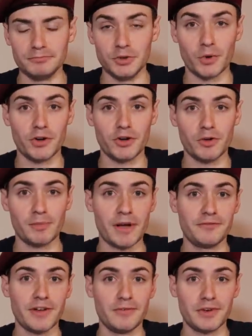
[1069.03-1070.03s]
You wanna know what
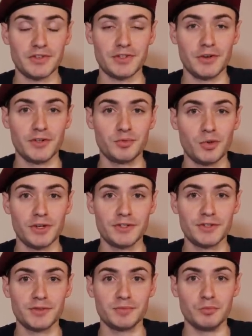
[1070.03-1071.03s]
my favorite series
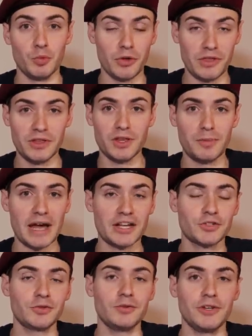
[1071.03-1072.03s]
was within the
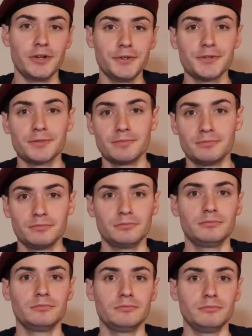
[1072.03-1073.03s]
past two years?
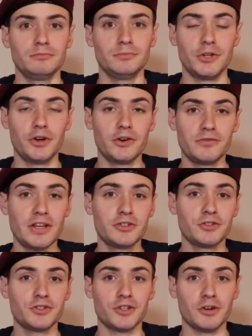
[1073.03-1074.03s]
The Nerf
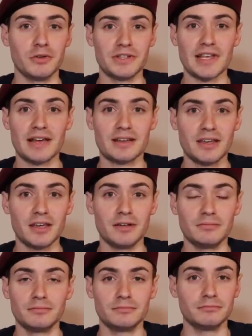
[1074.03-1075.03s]
Nation show with Zach
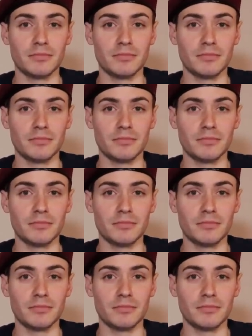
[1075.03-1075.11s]
King.